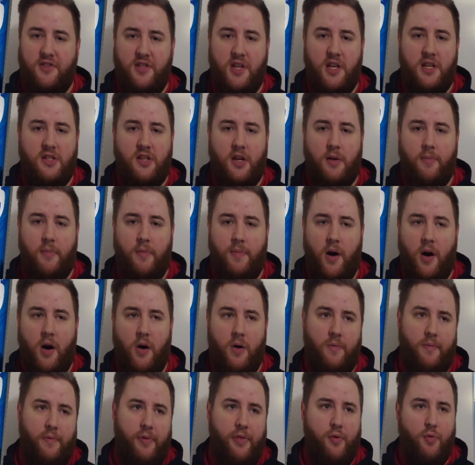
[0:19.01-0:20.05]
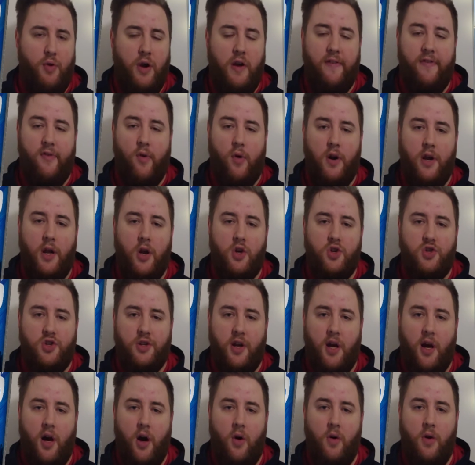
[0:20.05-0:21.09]
system about three, four years
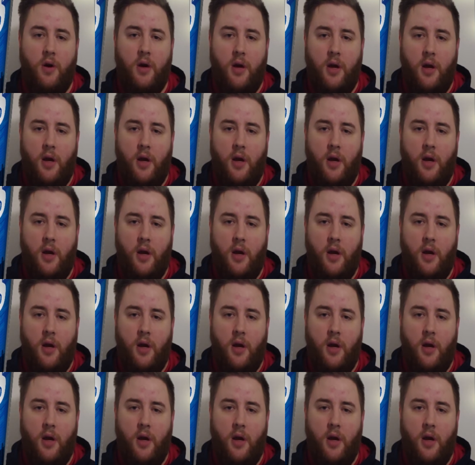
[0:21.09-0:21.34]
ago,